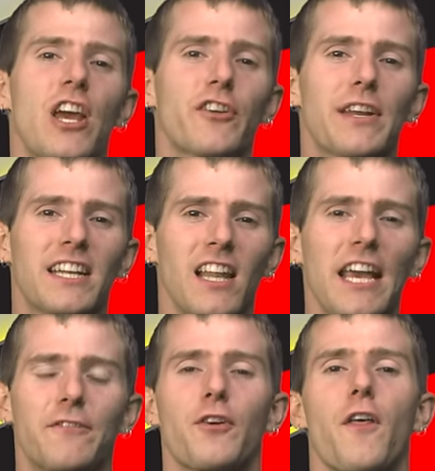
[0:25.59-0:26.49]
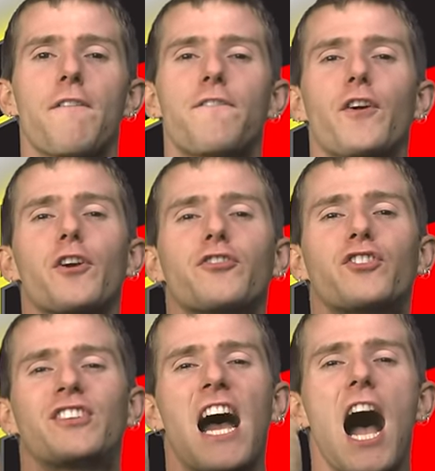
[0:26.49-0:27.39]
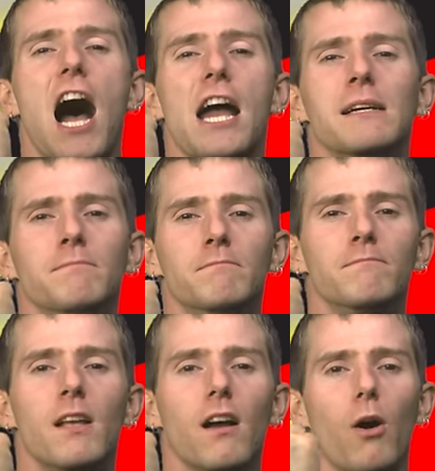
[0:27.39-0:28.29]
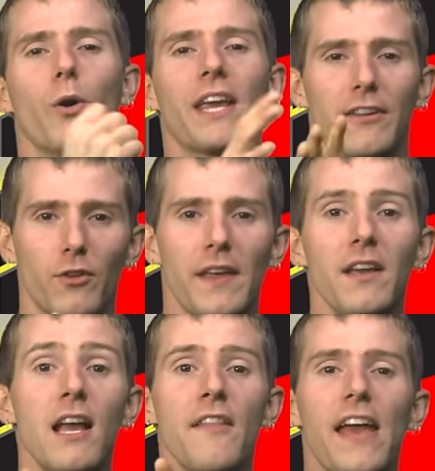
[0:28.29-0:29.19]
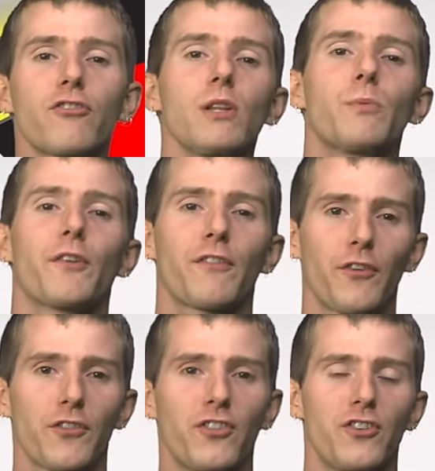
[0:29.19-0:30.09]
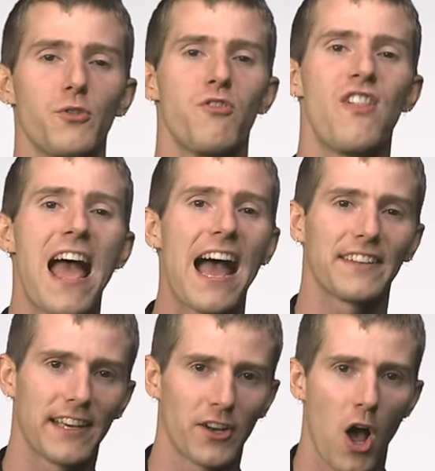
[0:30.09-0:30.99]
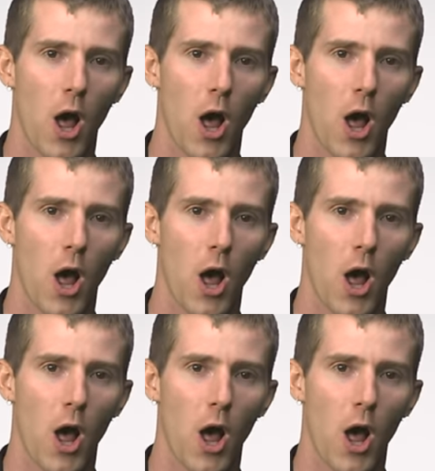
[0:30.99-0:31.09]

generated light for the first time. Oh, okay, so they actually weren't the first to do that at